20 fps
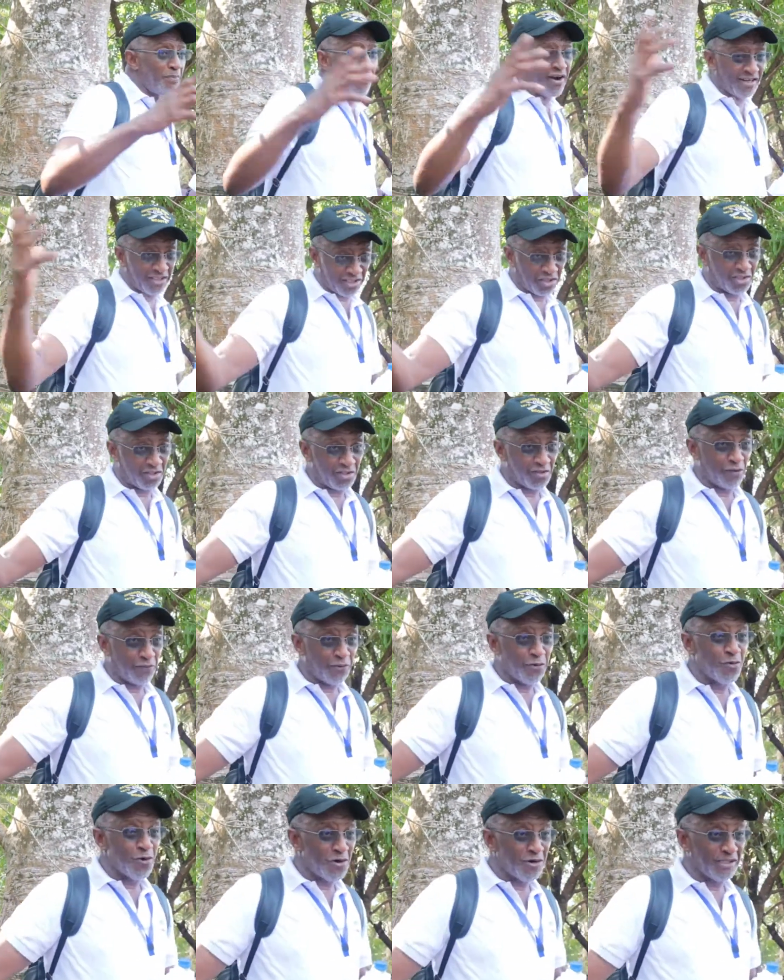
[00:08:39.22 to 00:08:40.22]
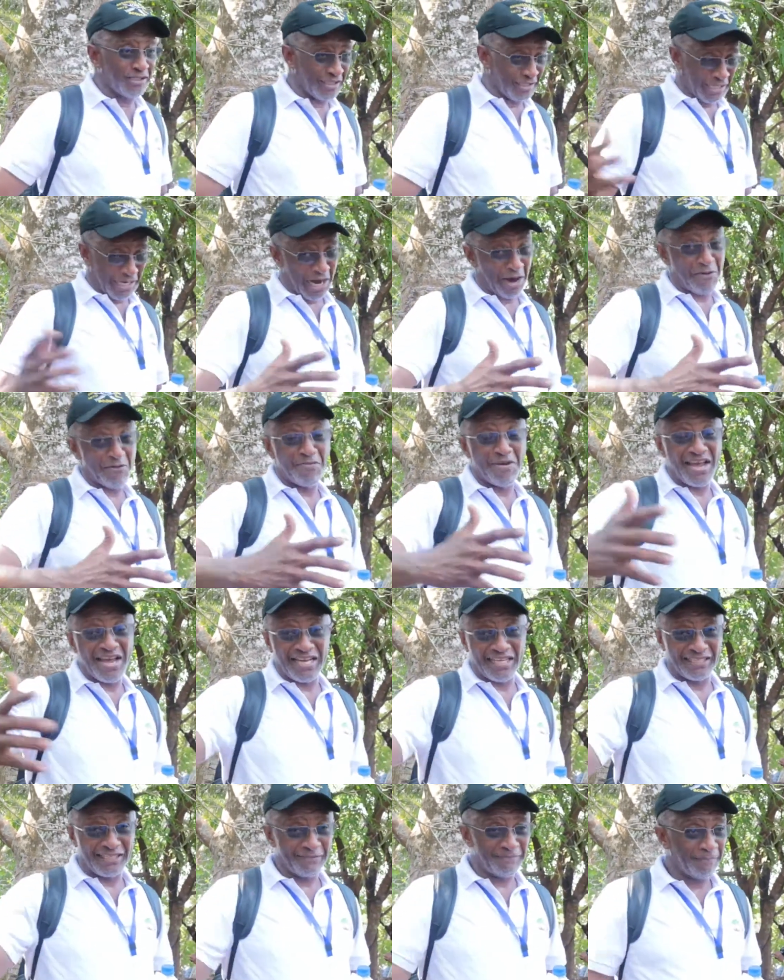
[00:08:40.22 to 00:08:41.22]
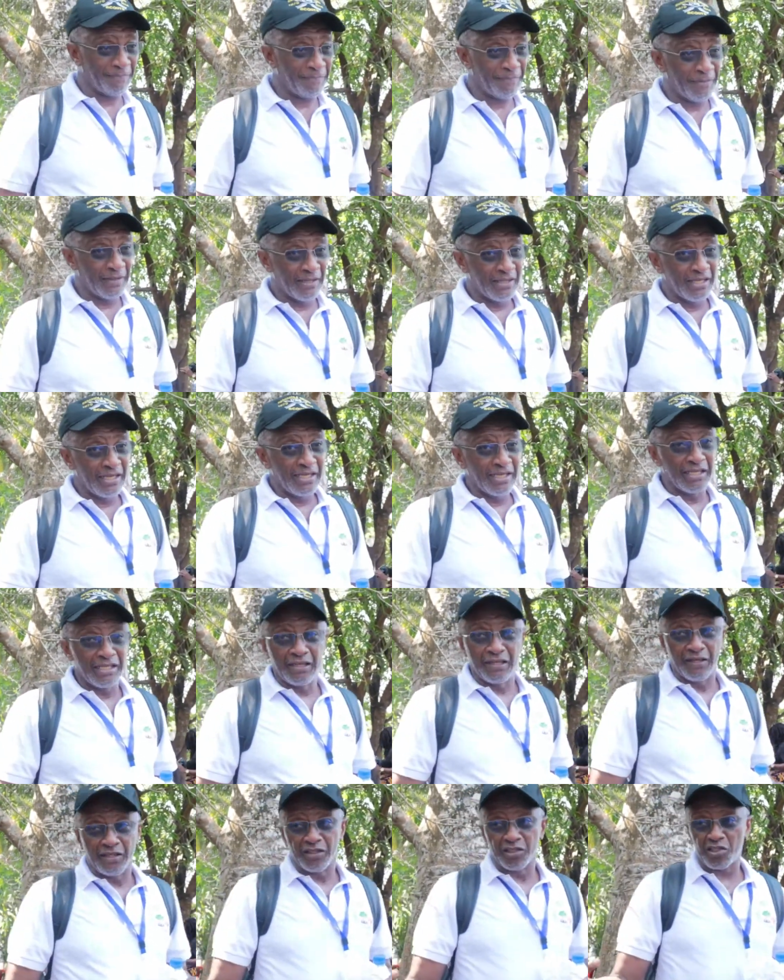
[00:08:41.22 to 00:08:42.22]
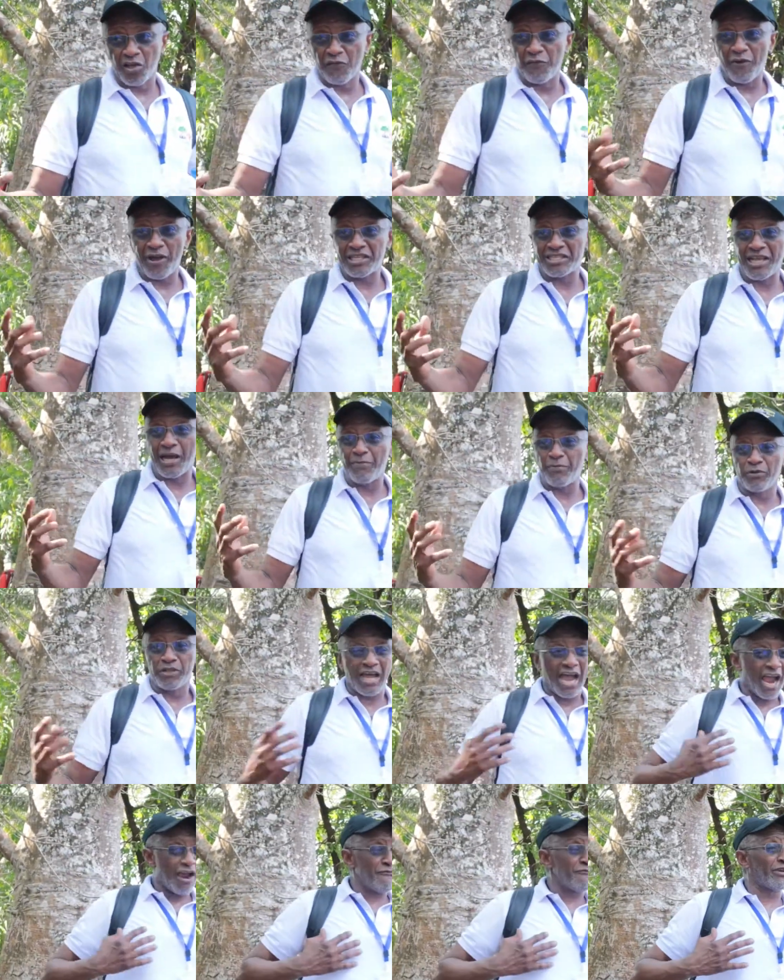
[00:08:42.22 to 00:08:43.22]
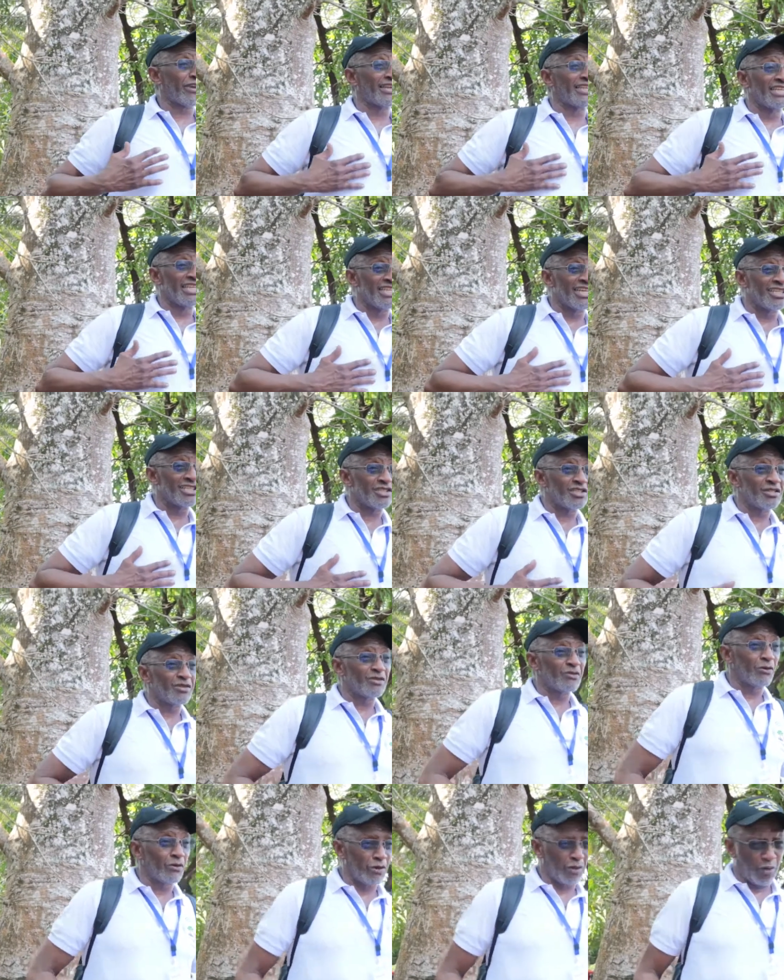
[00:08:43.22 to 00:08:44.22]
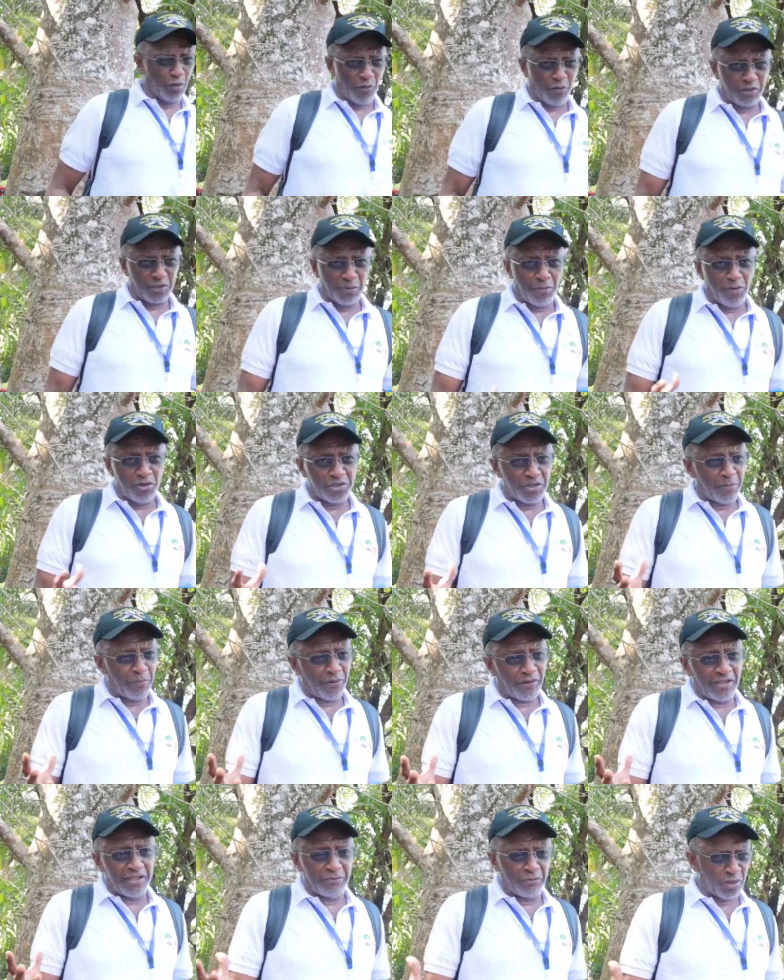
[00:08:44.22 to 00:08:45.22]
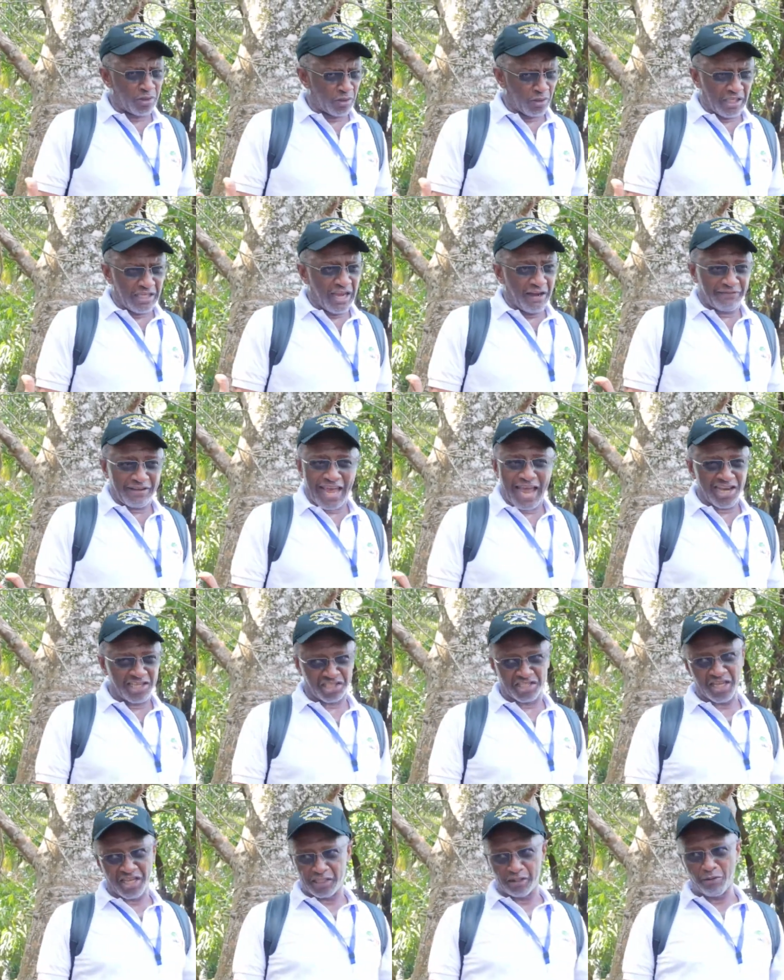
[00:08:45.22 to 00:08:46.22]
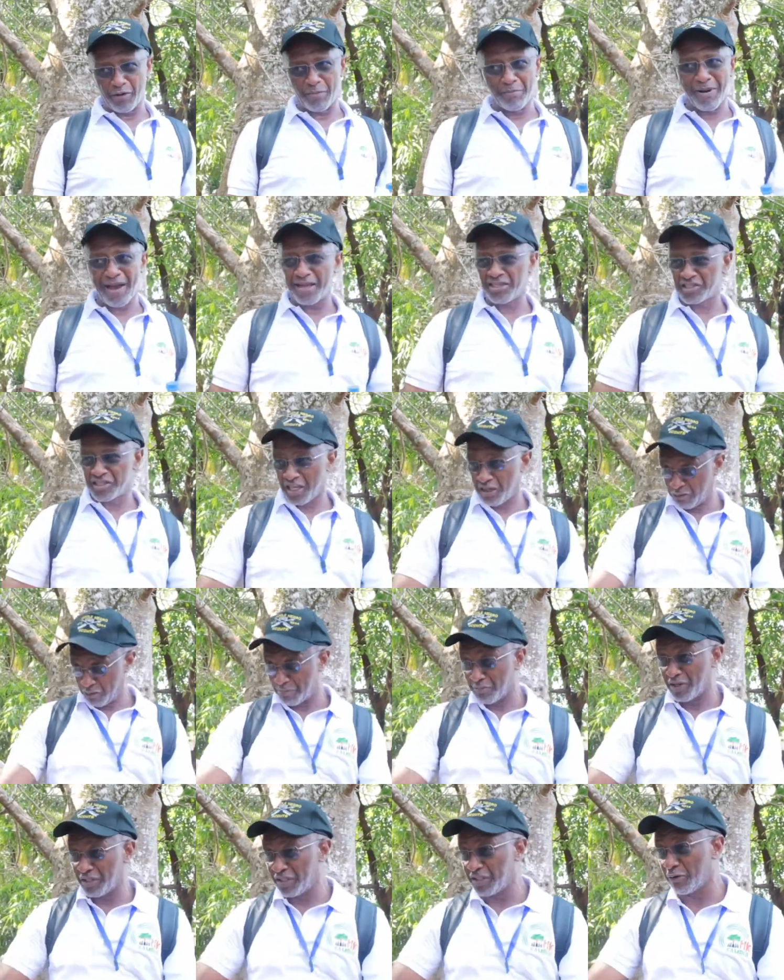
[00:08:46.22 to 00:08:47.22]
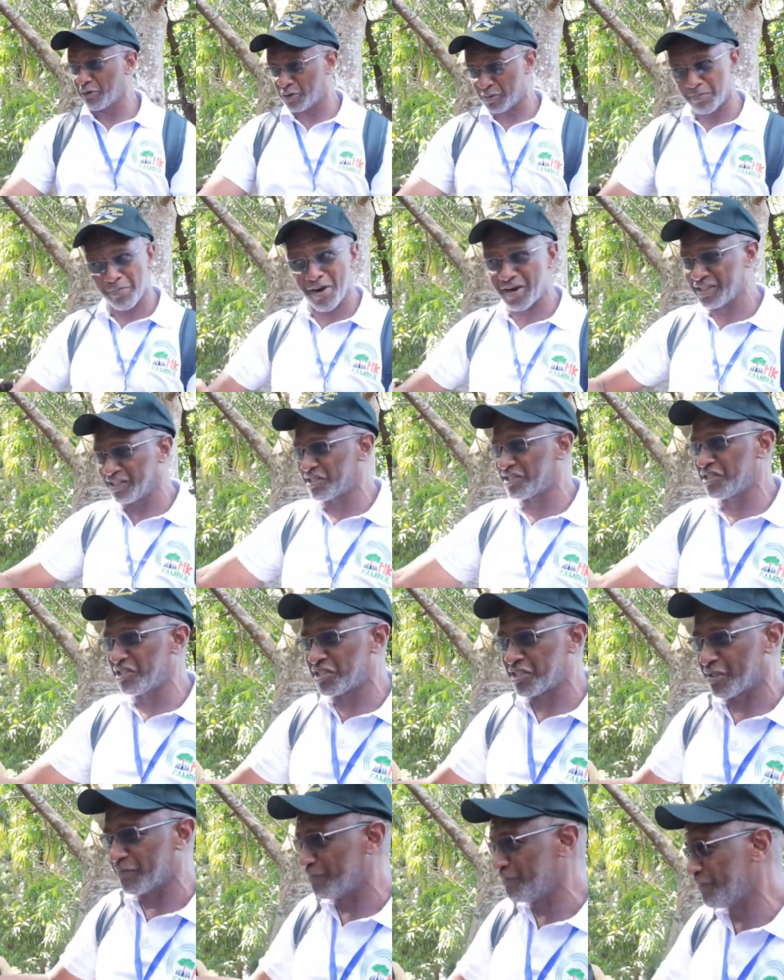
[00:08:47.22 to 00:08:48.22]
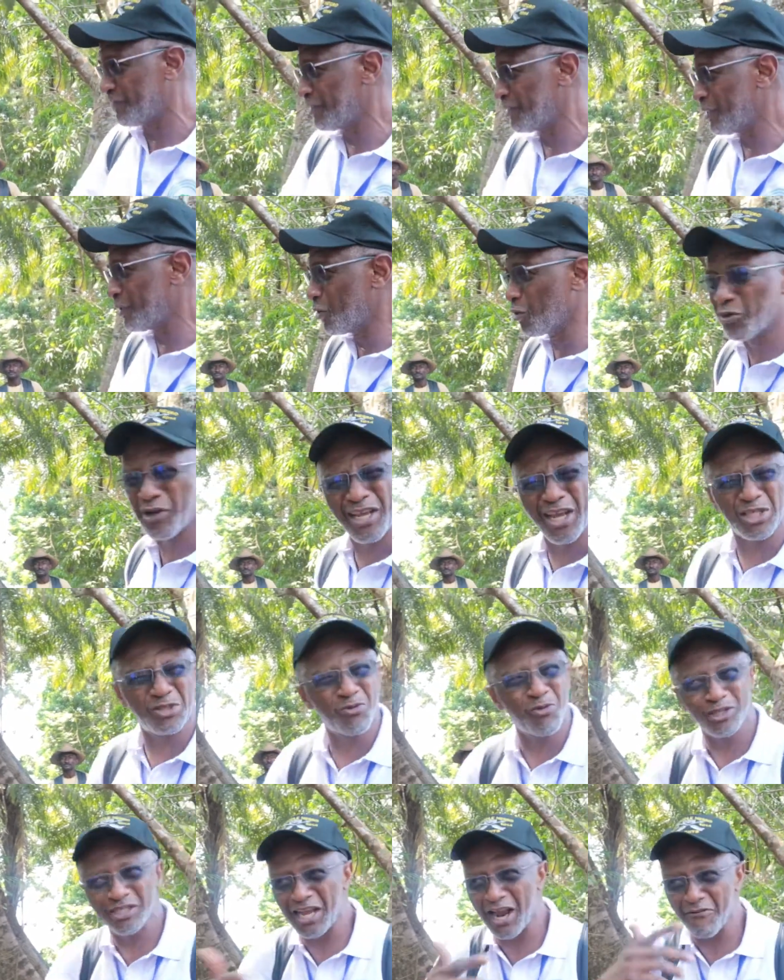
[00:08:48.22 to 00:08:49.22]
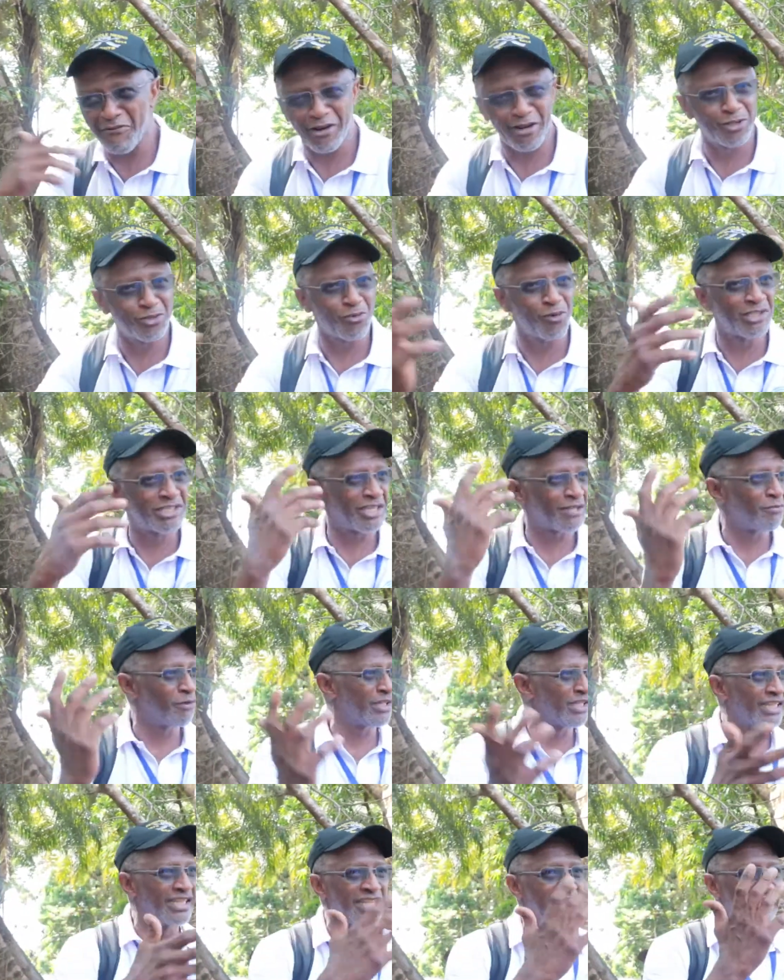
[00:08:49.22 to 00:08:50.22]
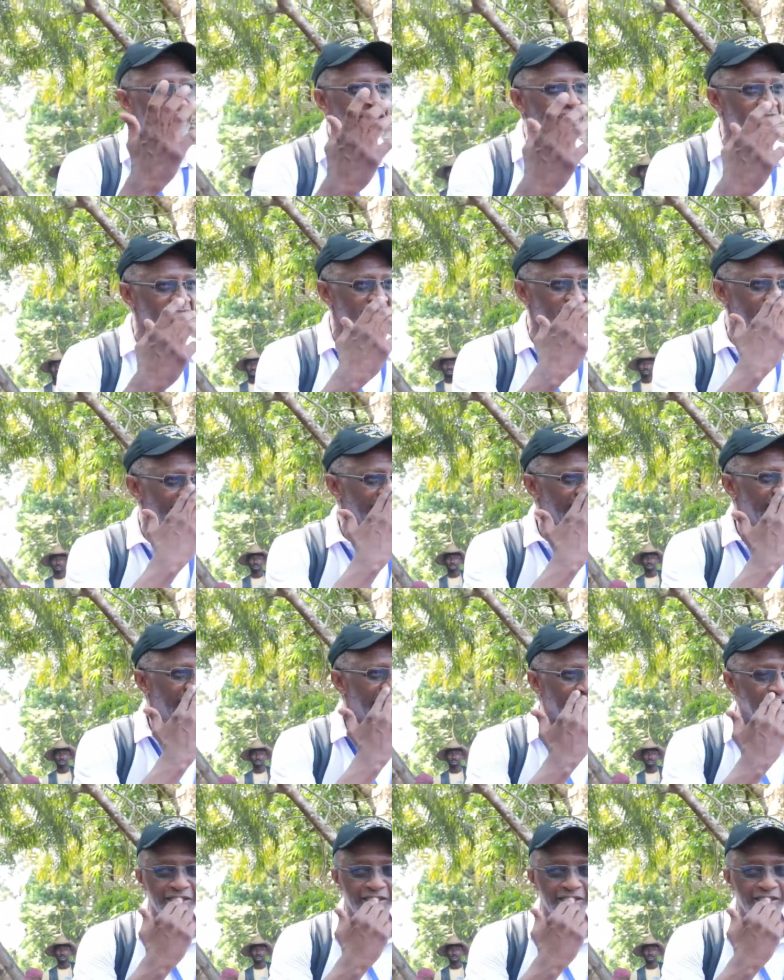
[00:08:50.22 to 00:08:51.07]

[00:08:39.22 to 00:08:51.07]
parts of the world, the Caribbean. So, for example, the African leaders, you know what was the most important? Because they didn't have cash then, they weren't buying slaves with money, it was a barter the system. Who could guess what the Africans wanted more than anything else?